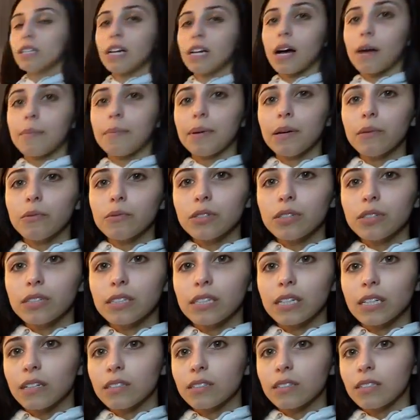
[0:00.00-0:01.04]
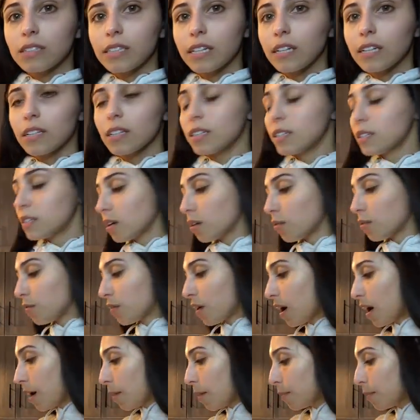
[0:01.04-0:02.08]
it up. It will seal itself
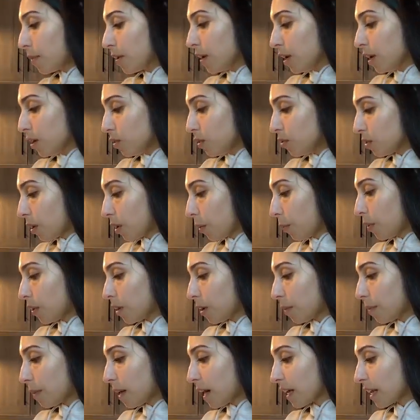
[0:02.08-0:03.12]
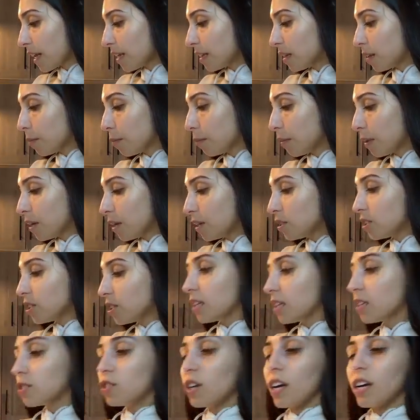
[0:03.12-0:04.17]
up. You could put it back in the bunch
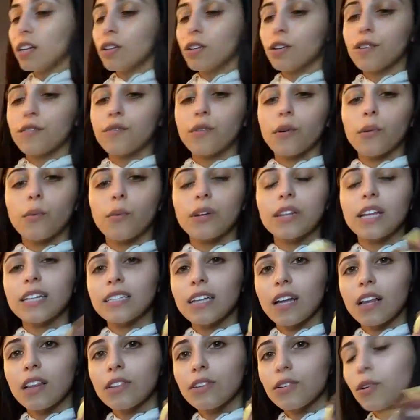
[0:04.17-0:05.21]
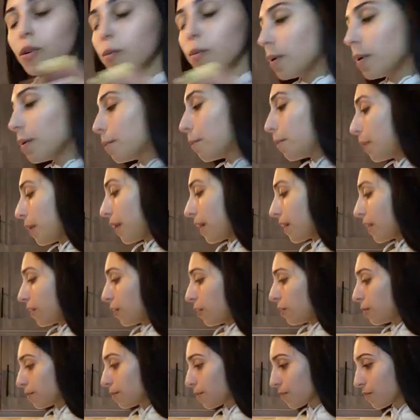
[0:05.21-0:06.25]
and try to look for one that's a little bit
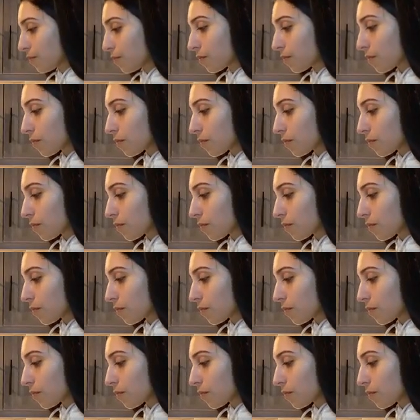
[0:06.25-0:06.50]
bigger.